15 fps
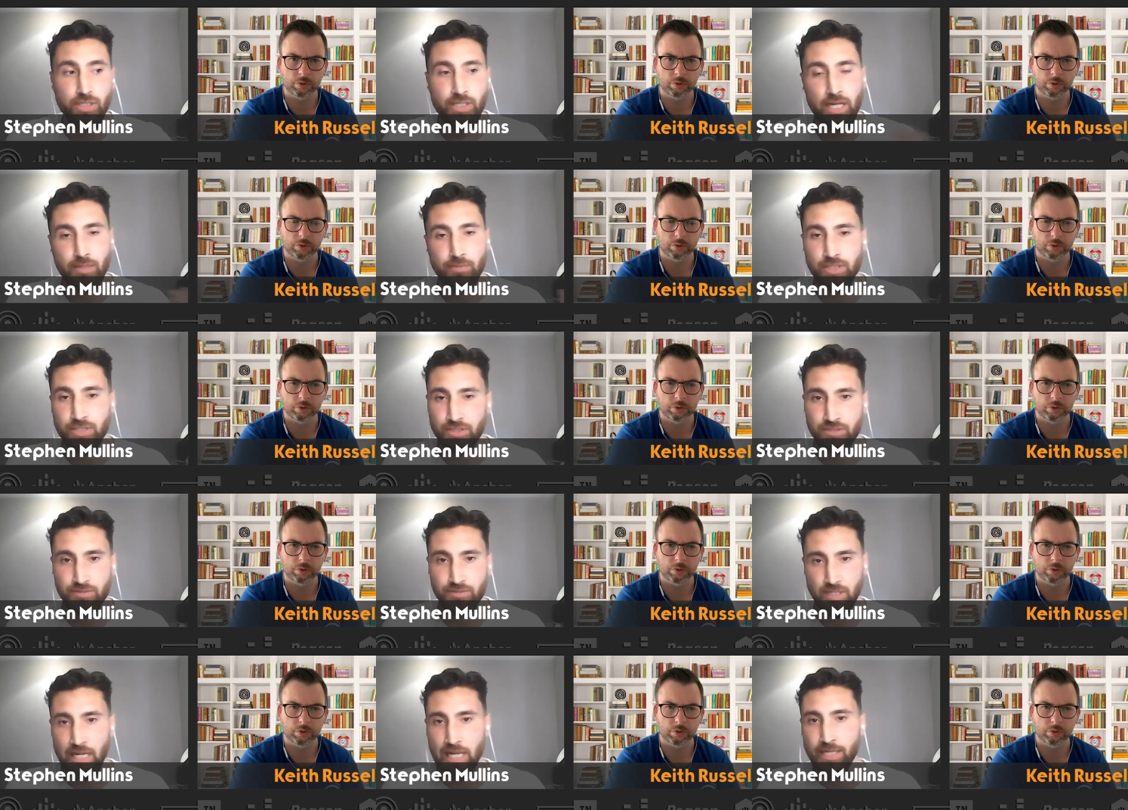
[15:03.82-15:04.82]
Speaker 1: cannabis
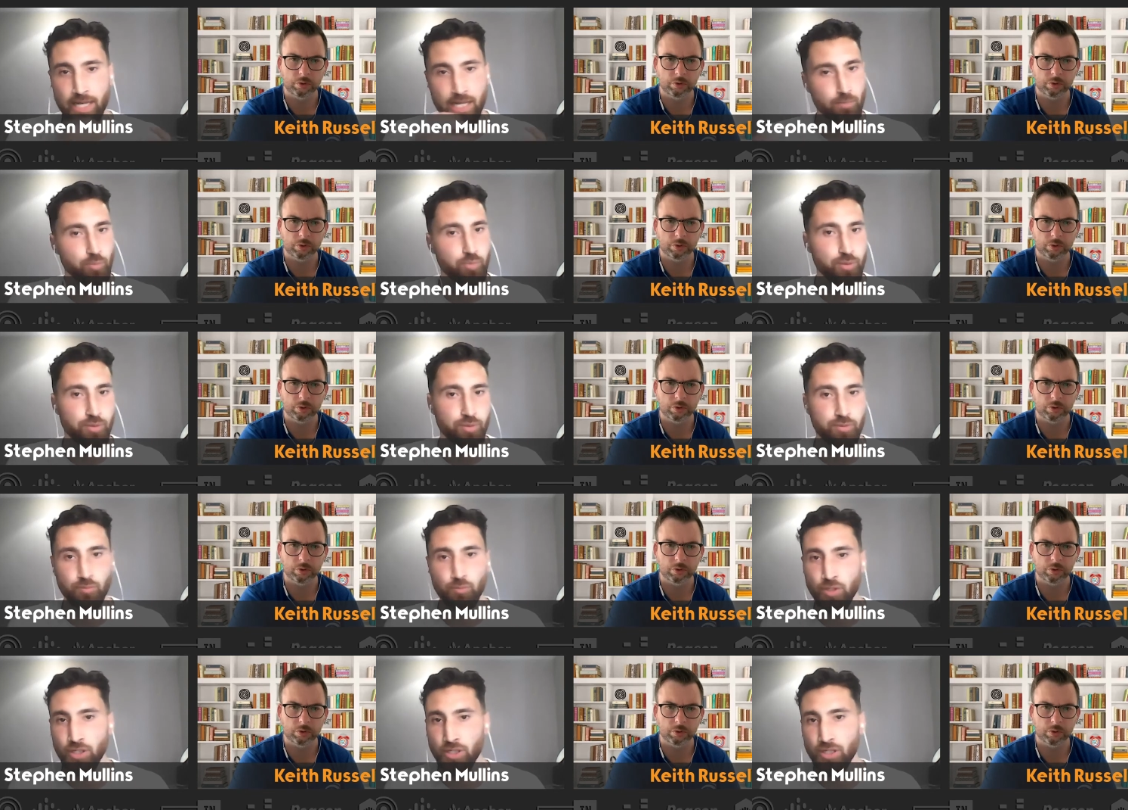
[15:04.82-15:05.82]
and hemp
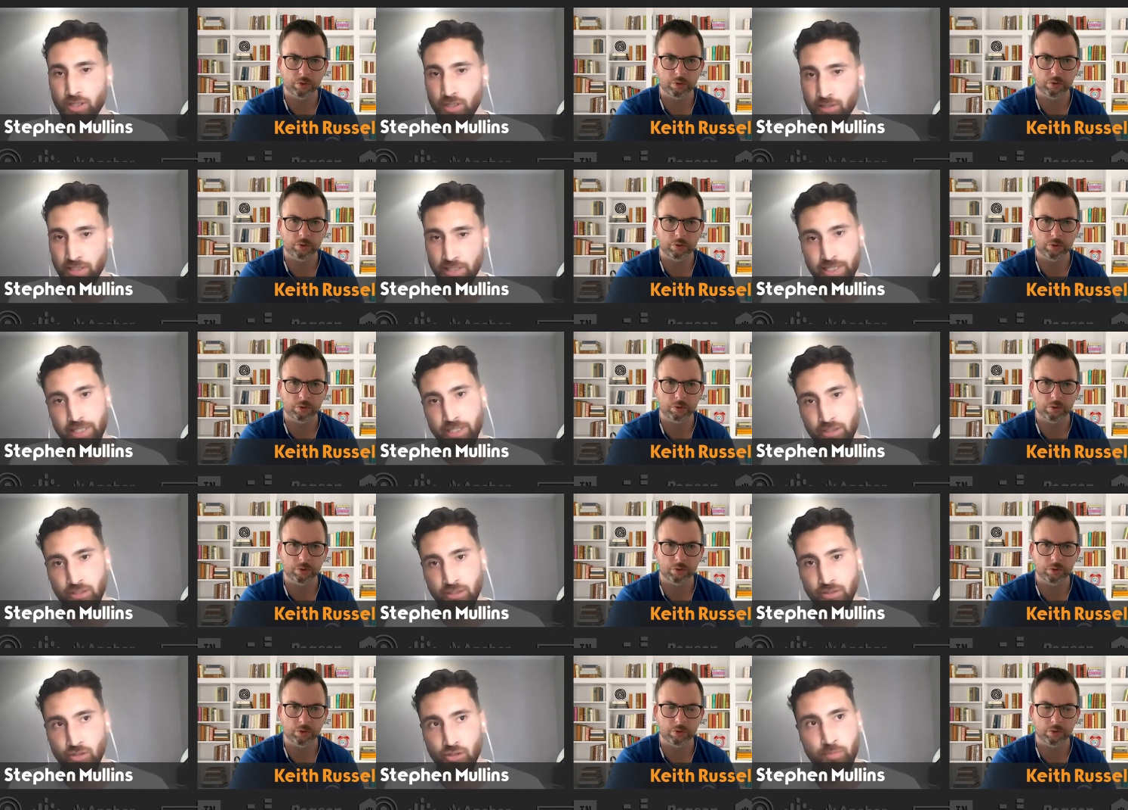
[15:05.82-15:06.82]
were
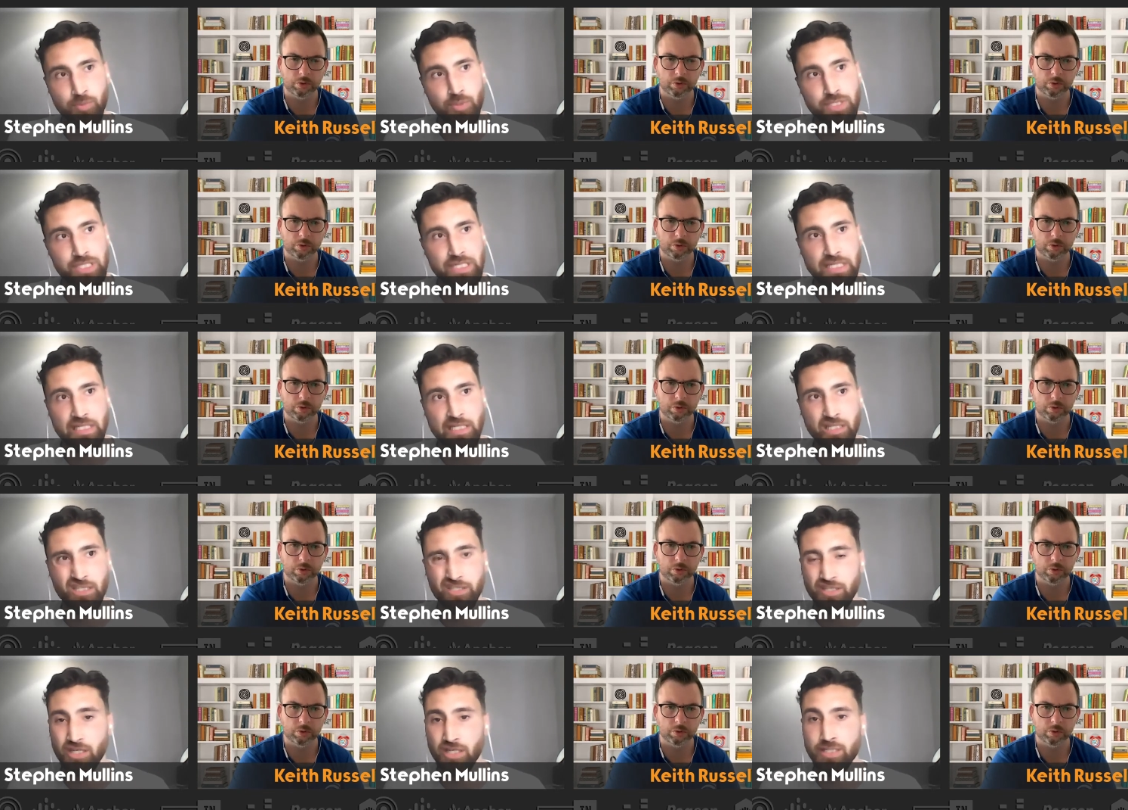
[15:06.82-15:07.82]
legal up until the
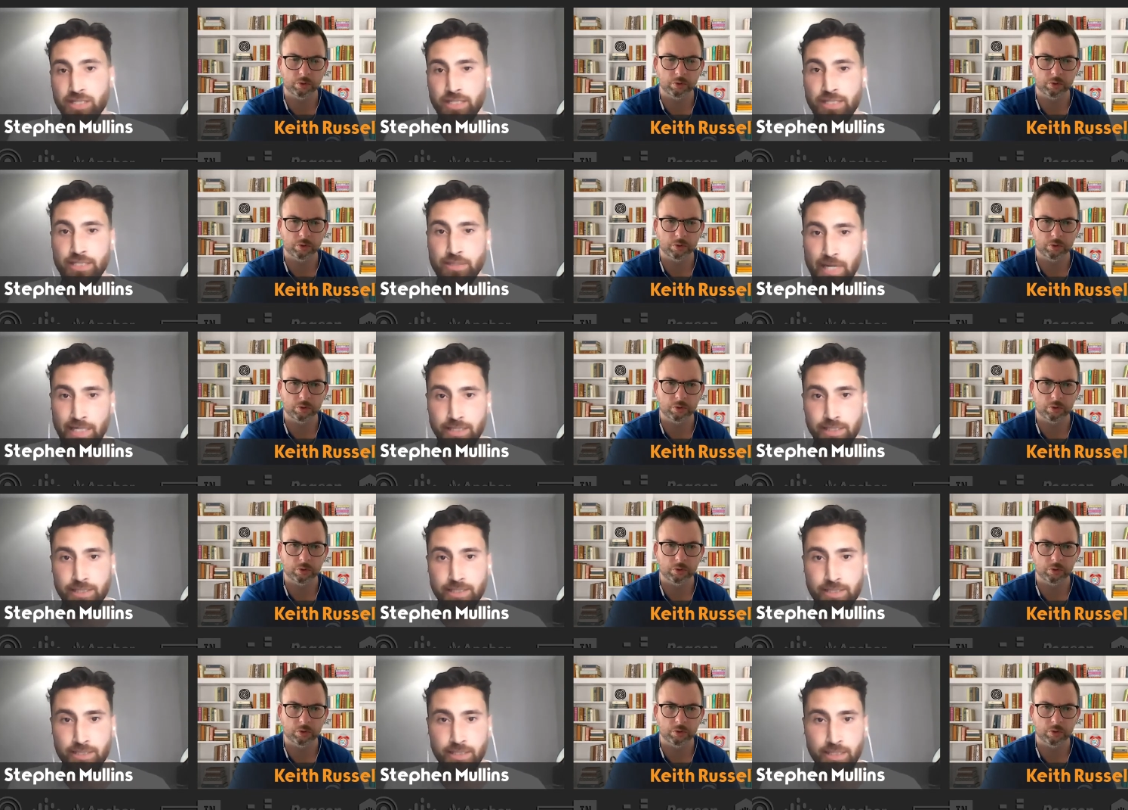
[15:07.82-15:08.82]

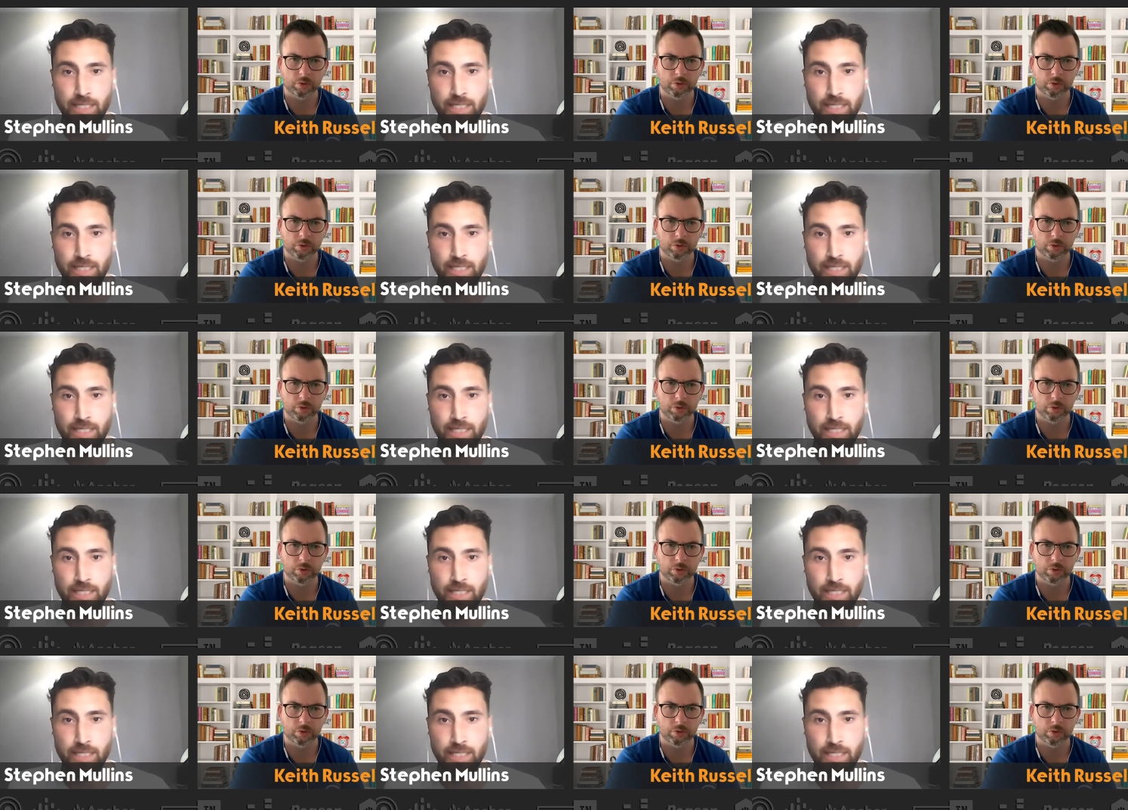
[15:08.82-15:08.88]
1920s.